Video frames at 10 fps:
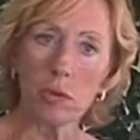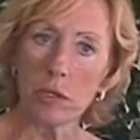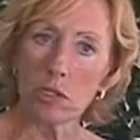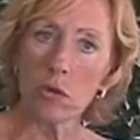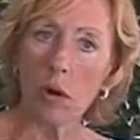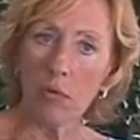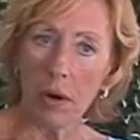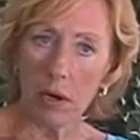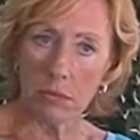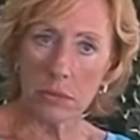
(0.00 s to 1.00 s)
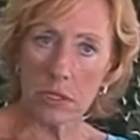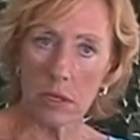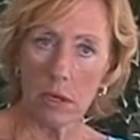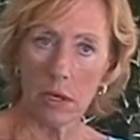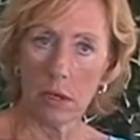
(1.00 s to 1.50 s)
between 12 Palms
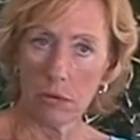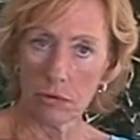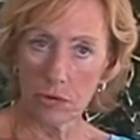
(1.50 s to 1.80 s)
and other